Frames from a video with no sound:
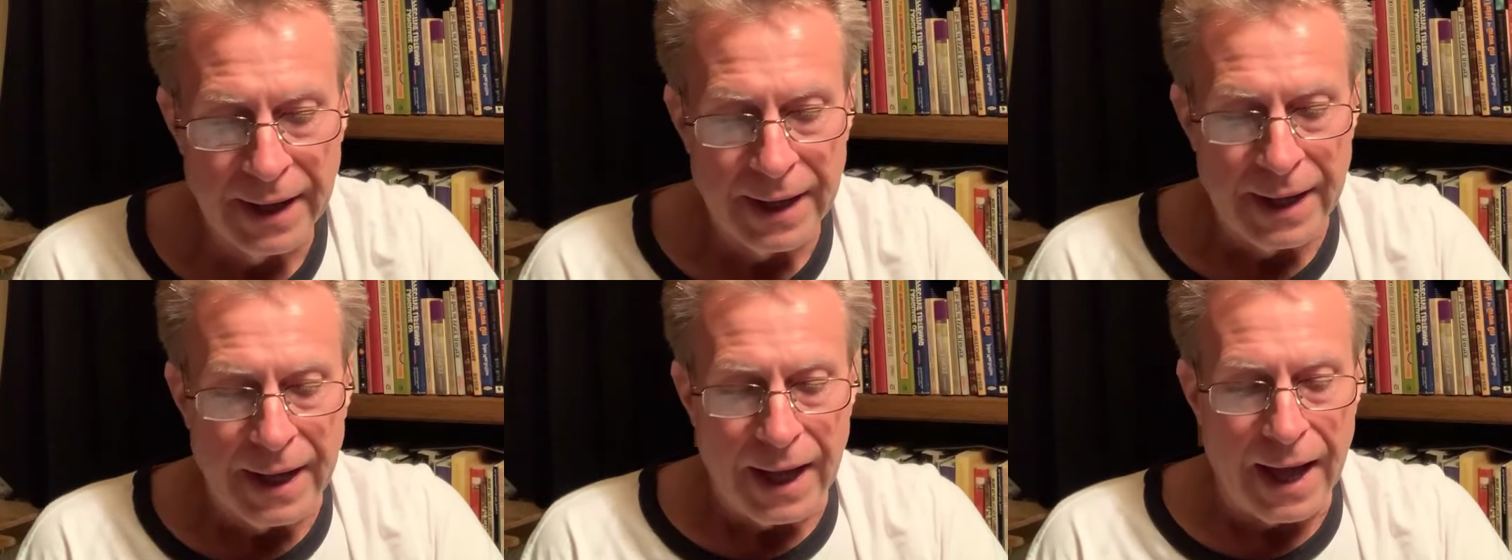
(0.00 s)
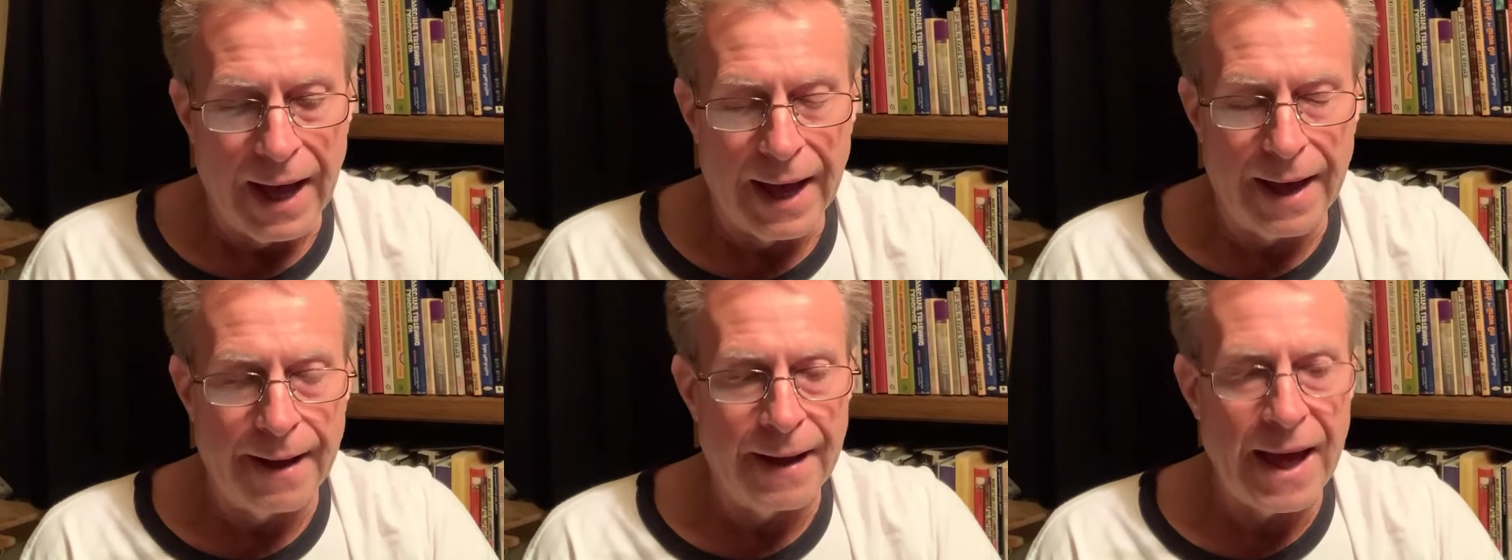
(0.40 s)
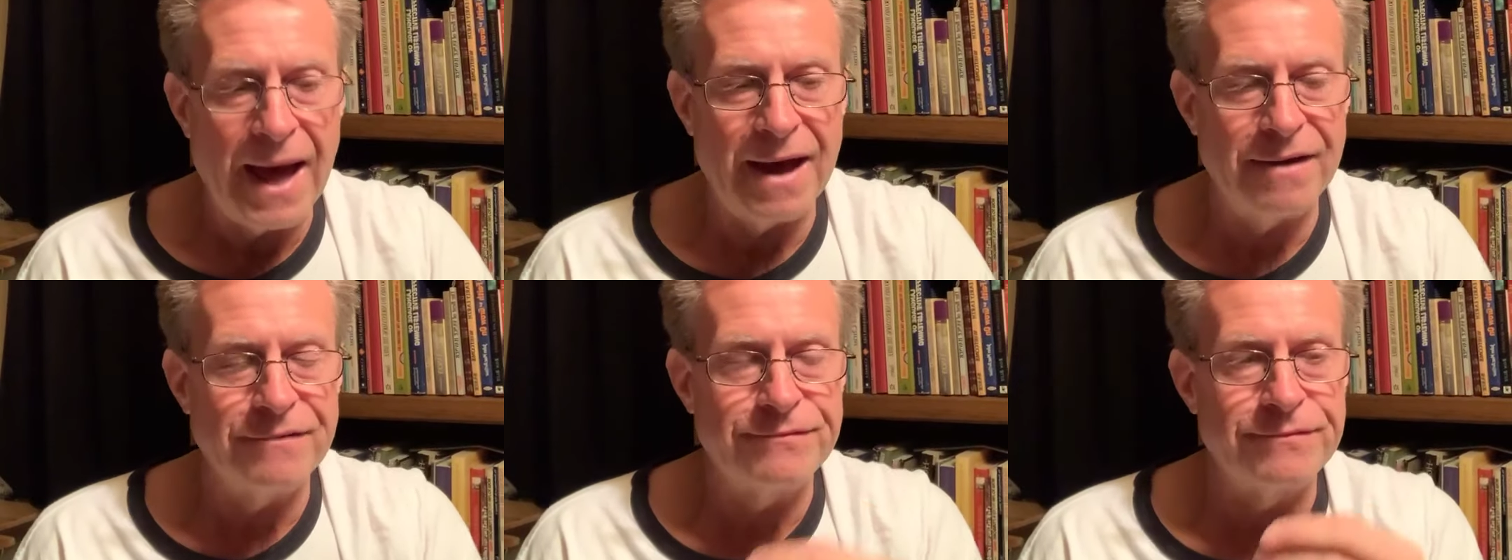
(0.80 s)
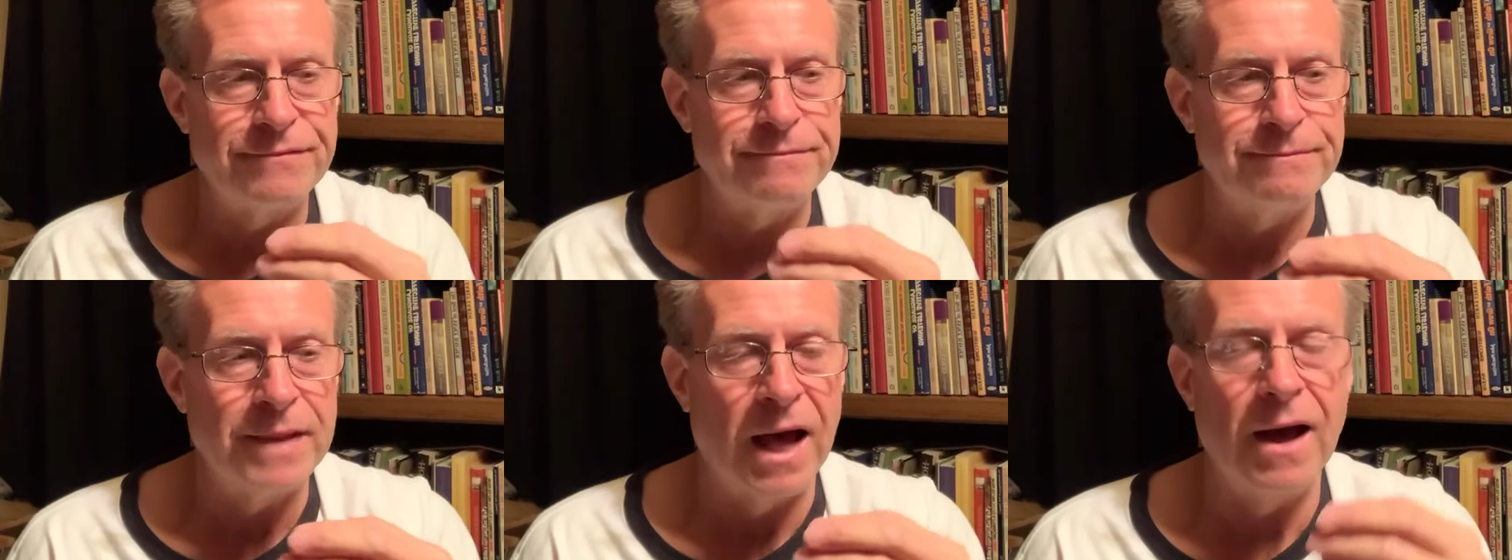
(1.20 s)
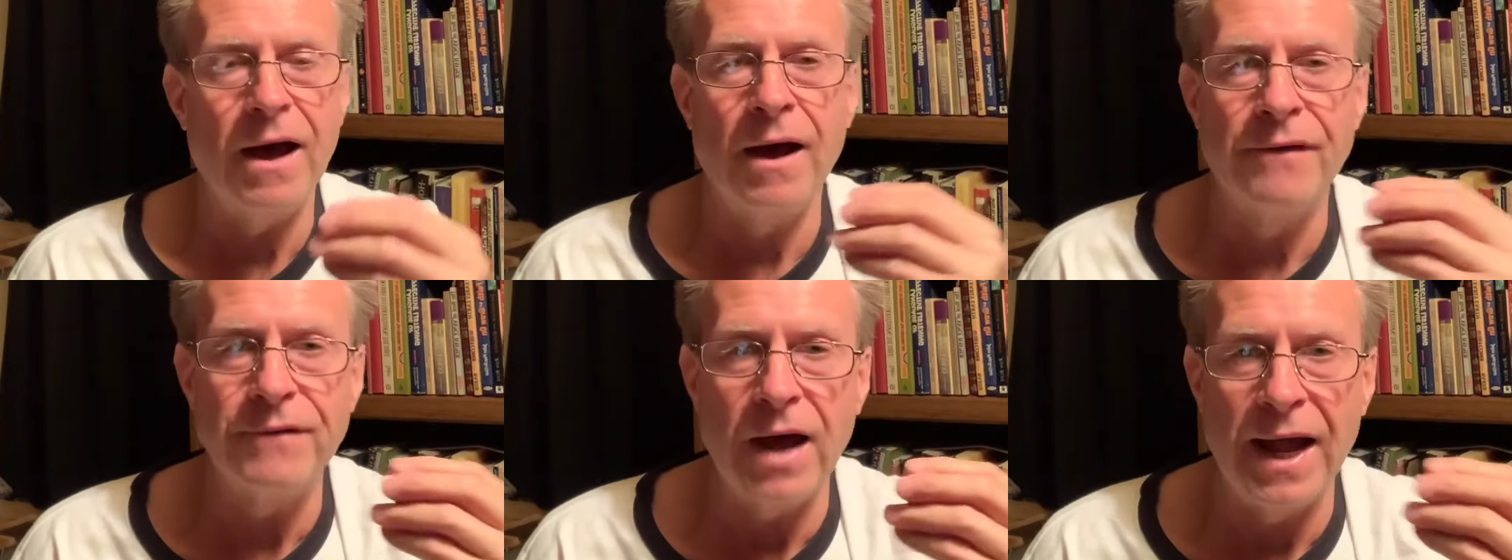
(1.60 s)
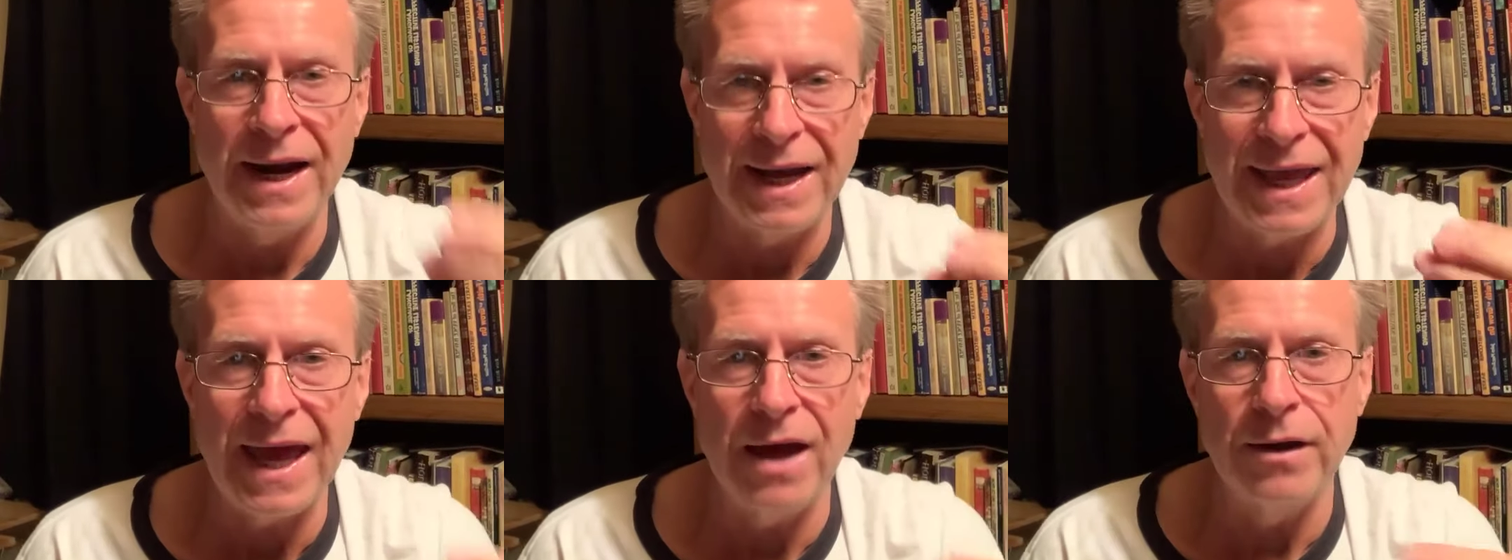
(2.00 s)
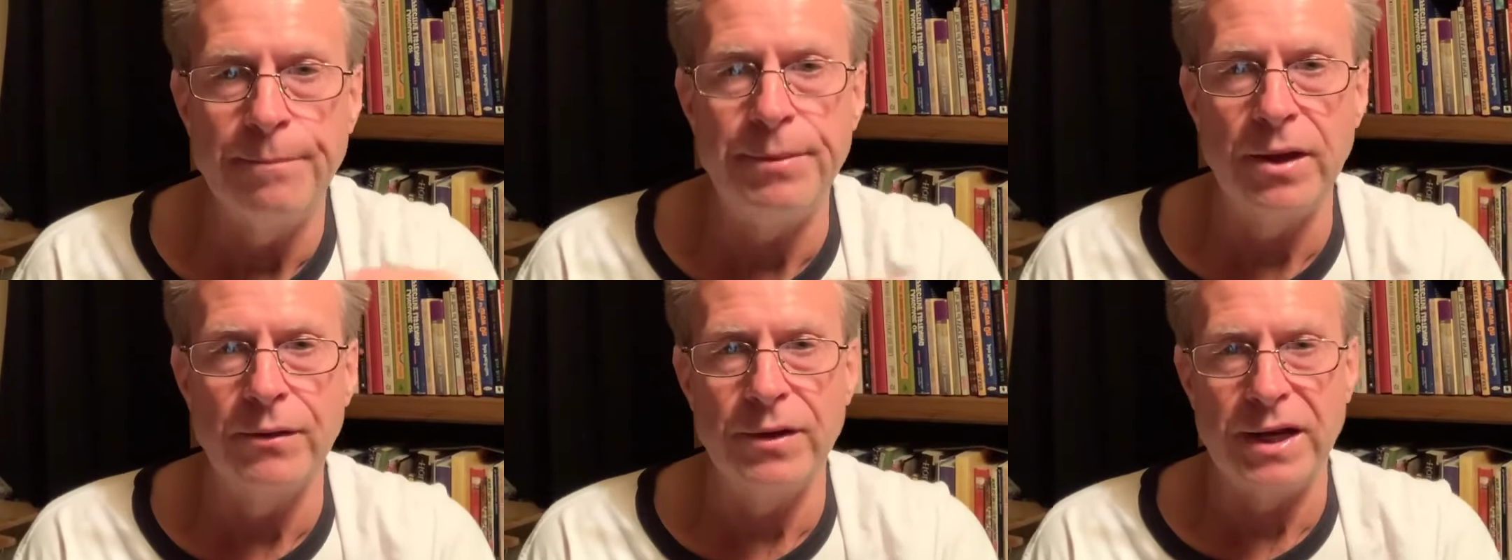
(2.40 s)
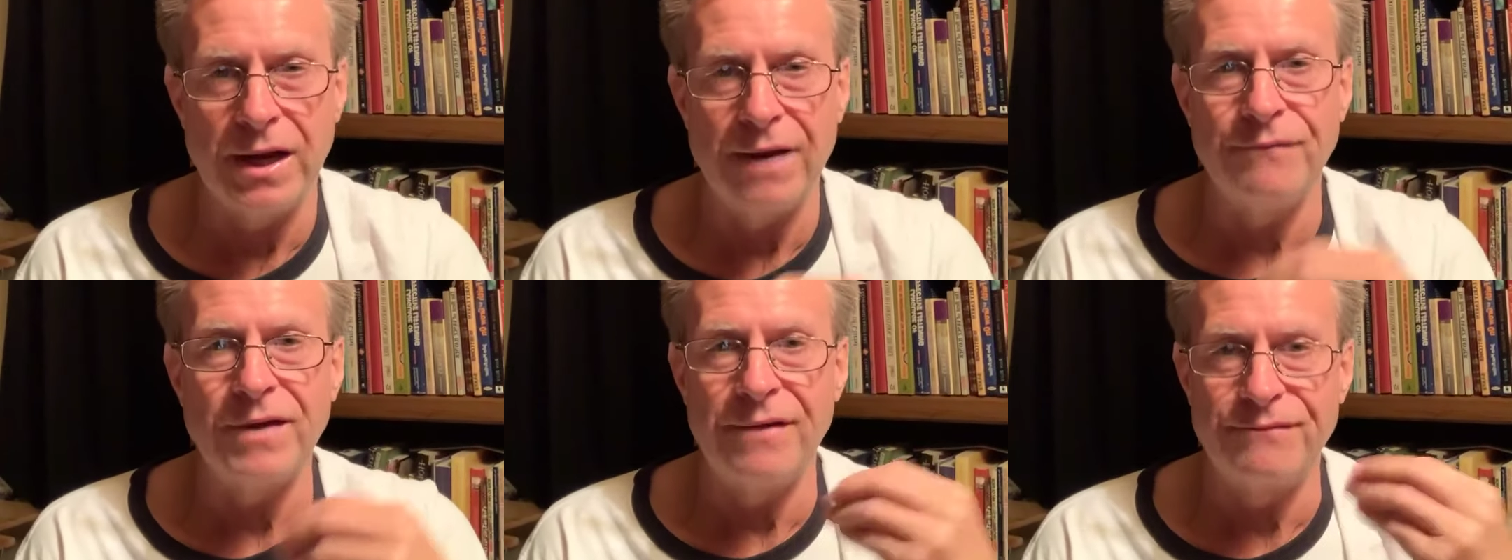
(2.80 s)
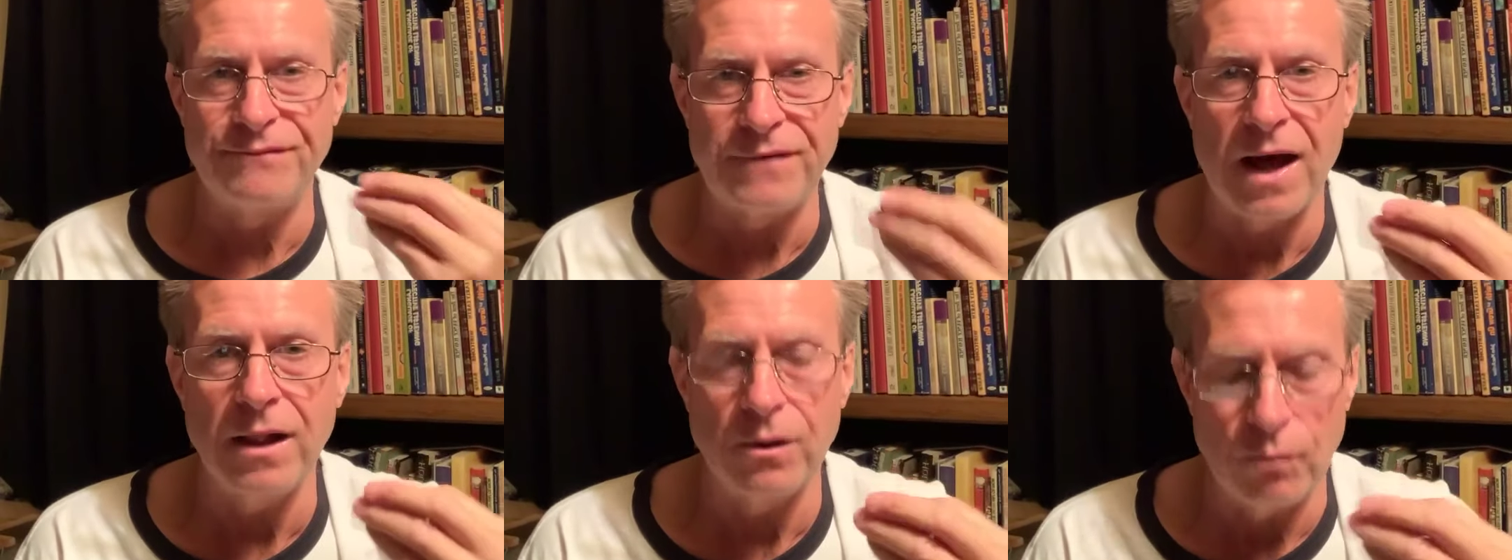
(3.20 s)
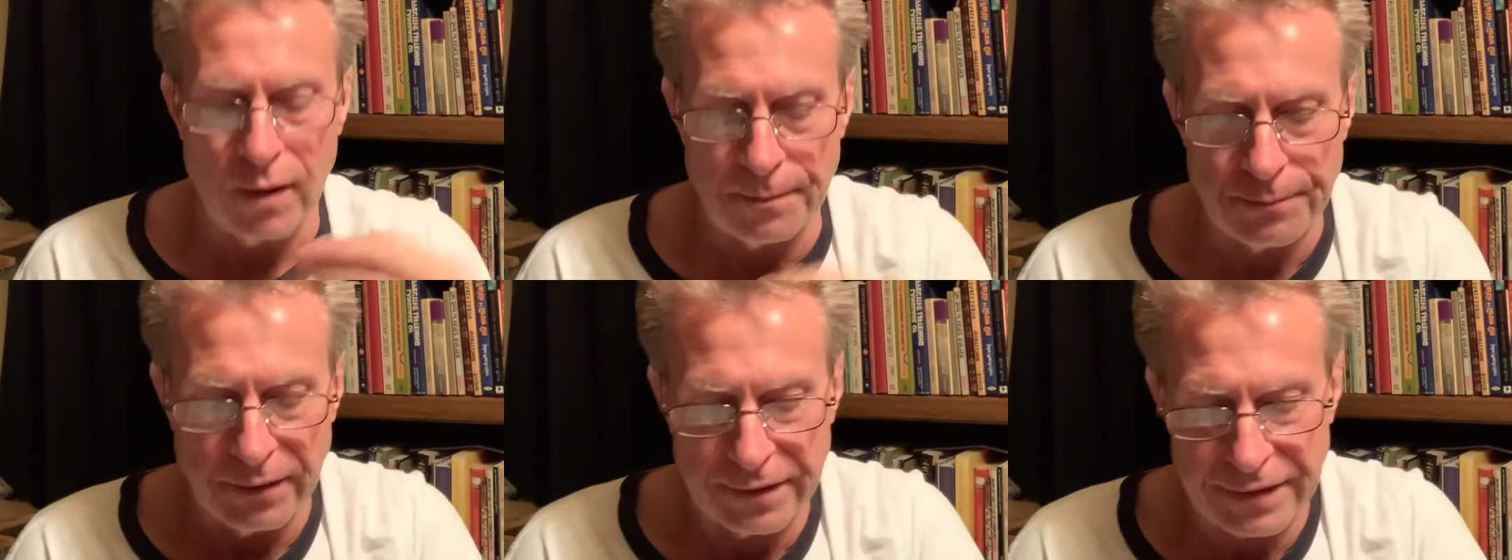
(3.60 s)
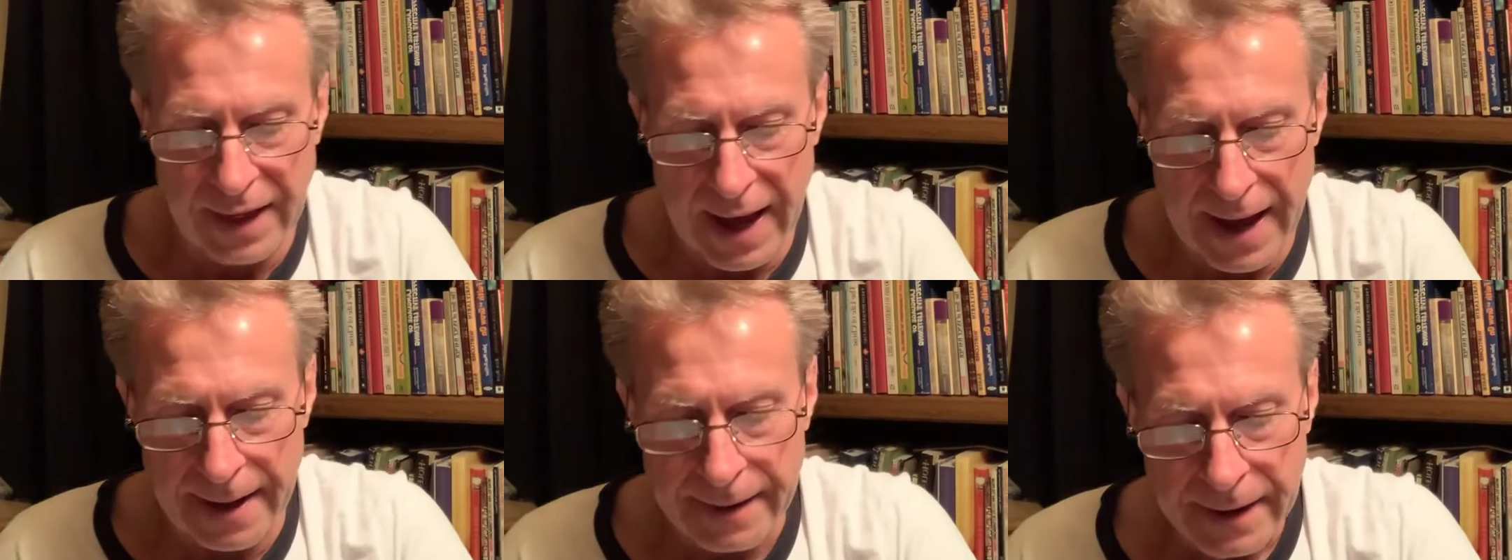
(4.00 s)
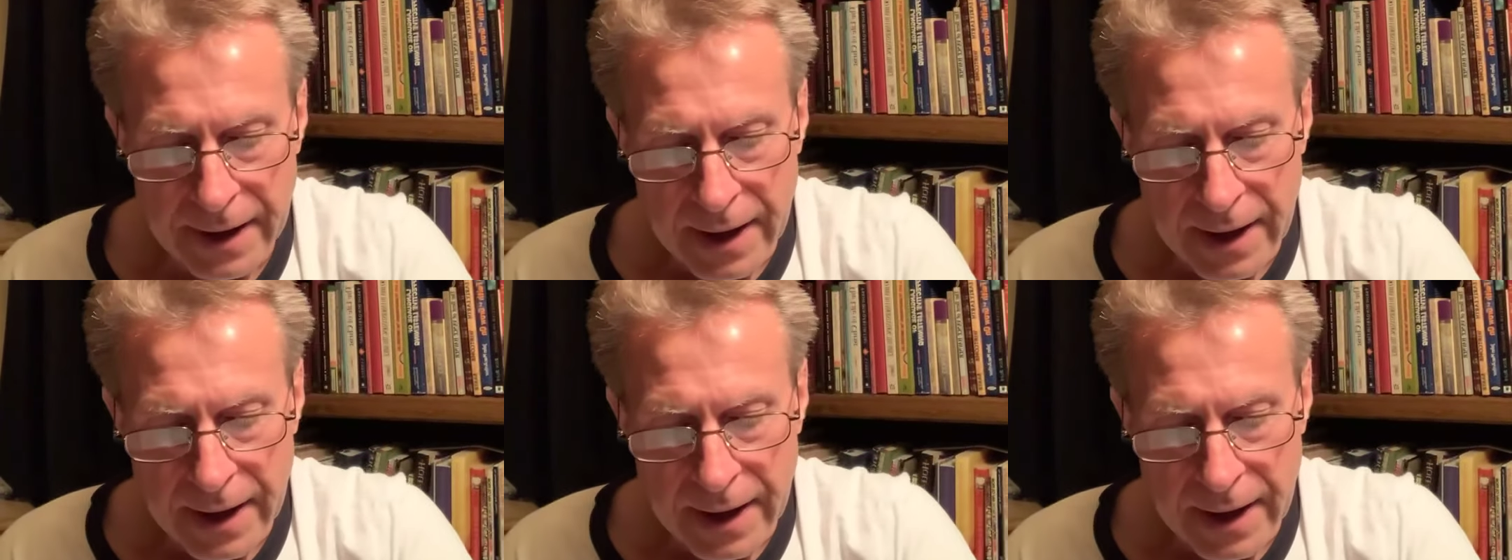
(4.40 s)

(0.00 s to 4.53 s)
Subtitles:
have an accountability and follow up with that.